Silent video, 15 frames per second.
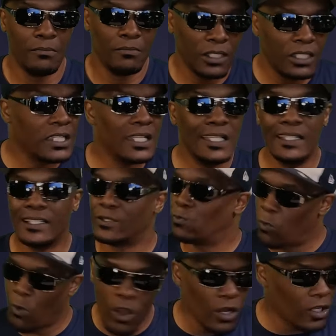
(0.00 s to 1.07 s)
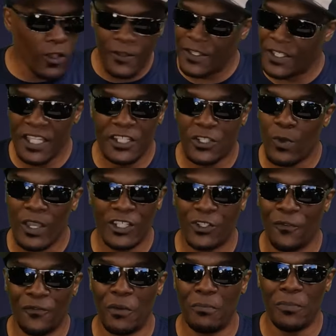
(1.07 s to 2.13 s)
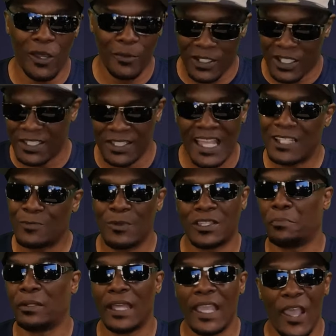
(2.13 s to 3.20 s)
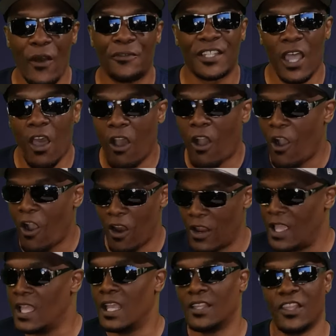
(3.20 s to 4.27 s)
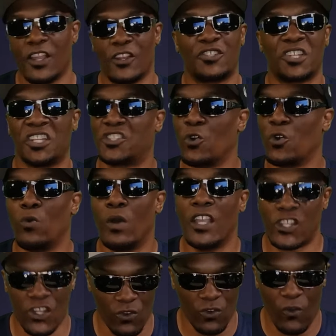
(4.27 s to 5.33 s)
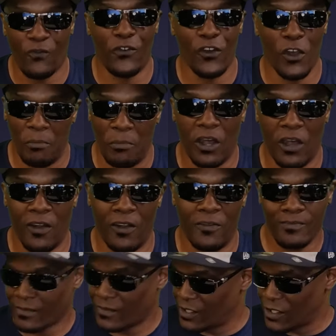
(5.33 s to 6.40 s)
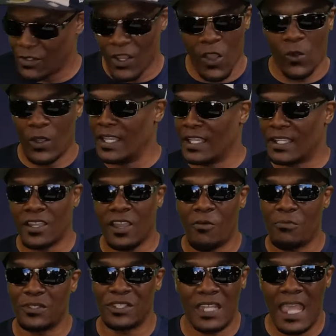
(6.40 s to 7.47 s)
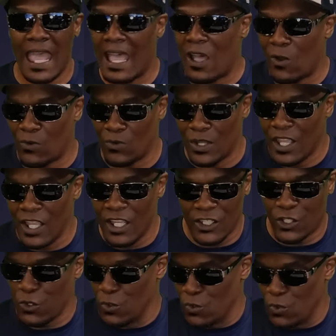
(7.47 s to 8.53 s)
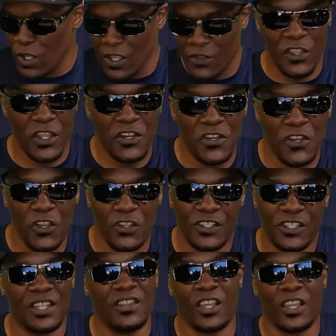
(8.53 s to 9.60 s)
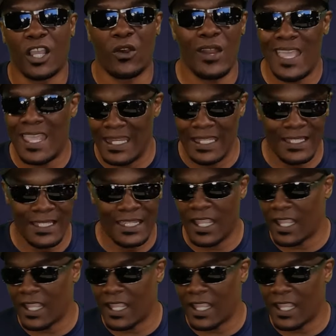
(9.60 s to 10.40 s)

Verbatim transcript: Please work on the situational football because that's what the playoffs are. They're situational football. You know, it comes down to the nooks and the crannies.